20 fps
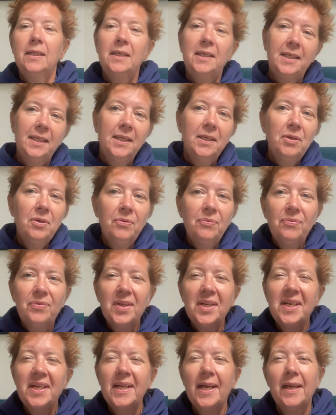give
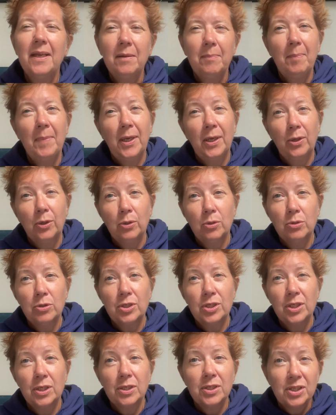the
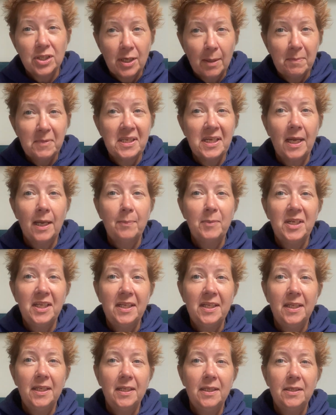nightmares some time
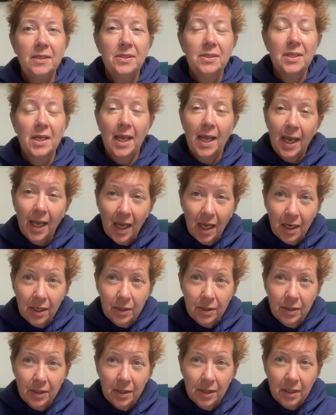to ease.
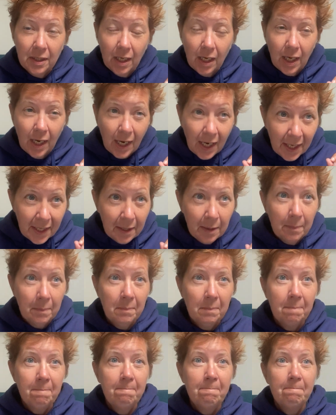And I
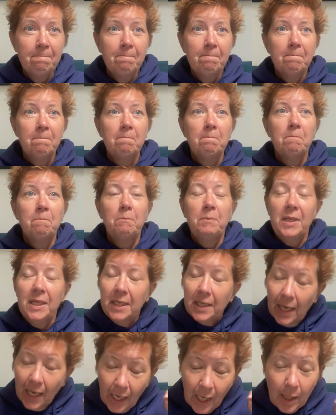am
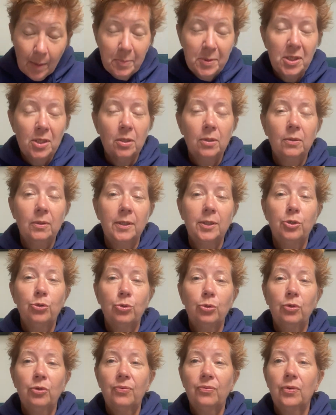being absolutely
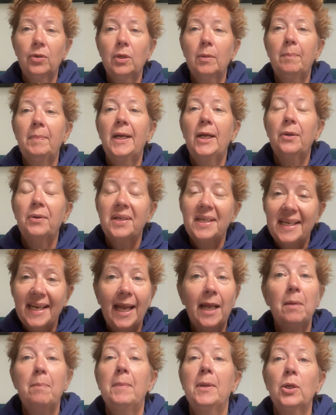truthful about
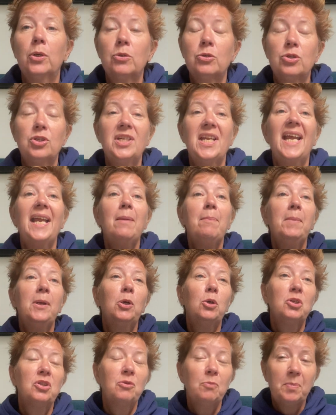nightmares.
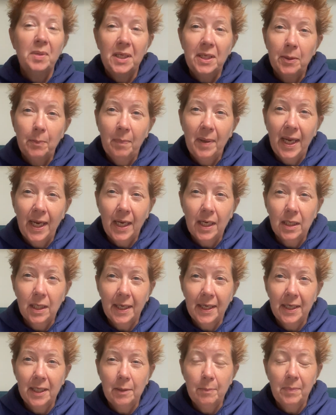Nightmares of being a bag
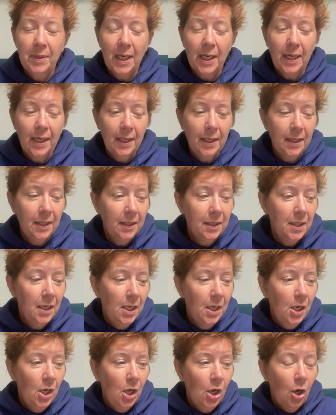lady, but I
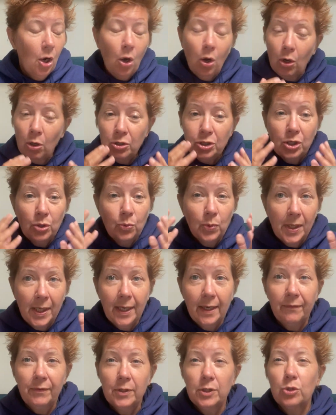also would
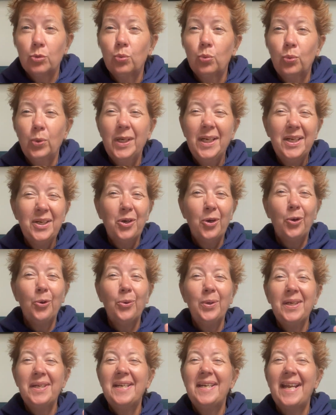have this
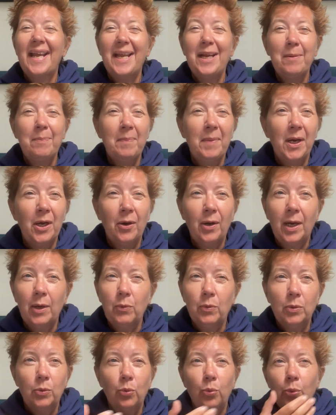recurring nightmare. I
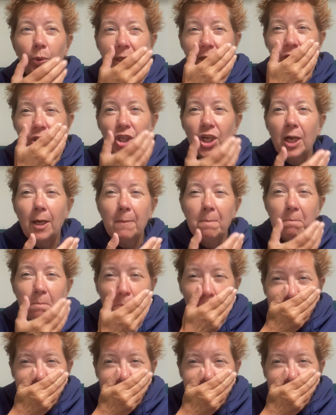would reach up